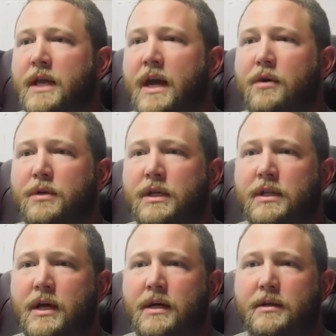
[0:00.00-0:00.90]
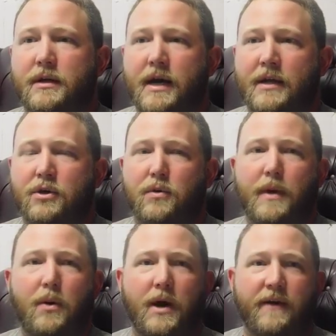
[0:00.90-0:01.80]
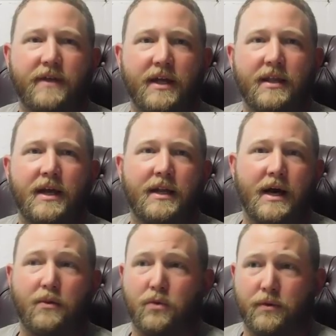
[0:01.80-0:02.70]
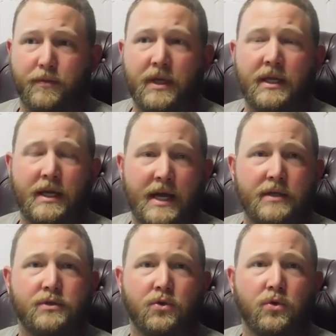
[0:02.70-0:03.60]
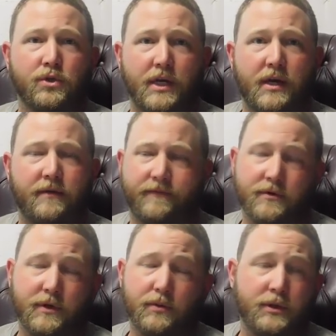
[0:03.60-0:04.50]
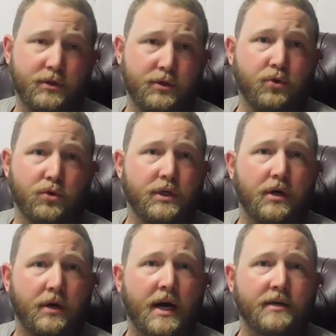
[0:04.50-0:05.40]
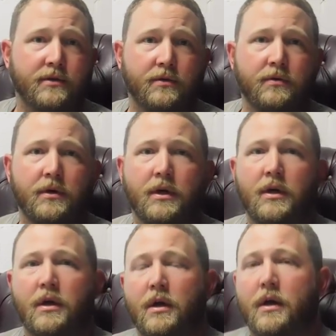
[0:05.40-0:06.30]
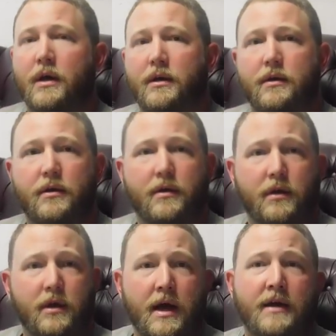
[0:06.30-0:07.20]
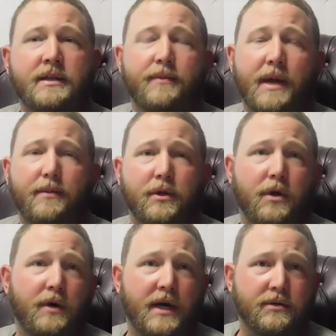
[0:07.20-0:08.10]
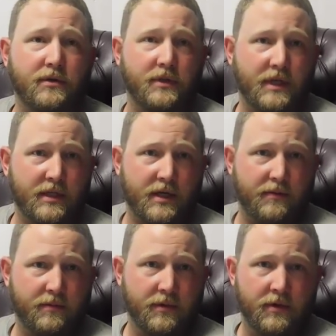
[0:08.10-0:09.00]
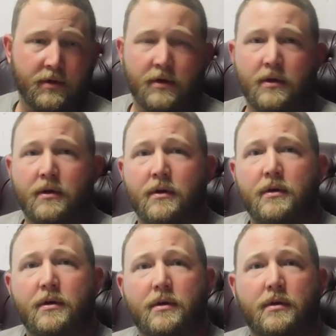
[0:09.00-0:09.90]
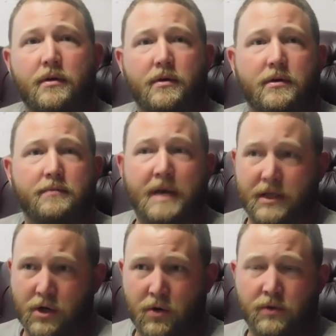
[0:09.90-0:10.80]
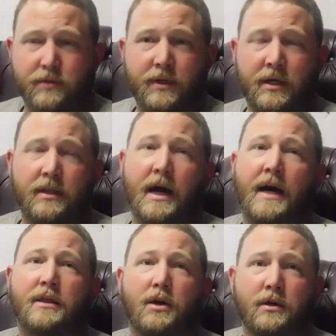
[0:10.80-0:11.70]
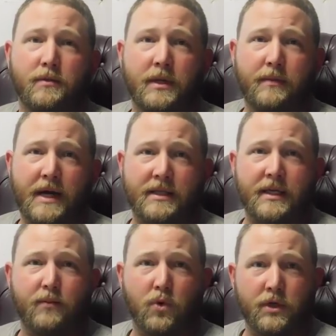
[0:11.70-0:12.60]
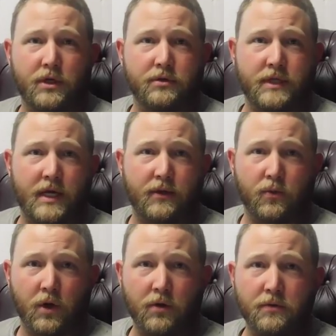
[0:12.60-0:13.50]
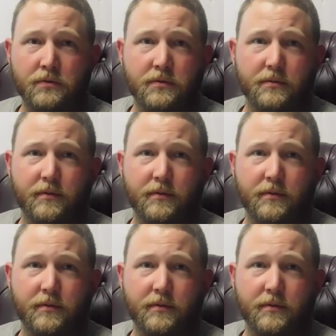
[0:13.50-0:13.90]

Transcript: County, and I I told my wife that day that I want to be at Georgetown for some reason, it's Georgetown High School. And where were you at at that time? I was at Pamplico High School. You're at Pamplico, and your goal was to be here. My goal was to be here. Now I thought it would be about ten more years down the road,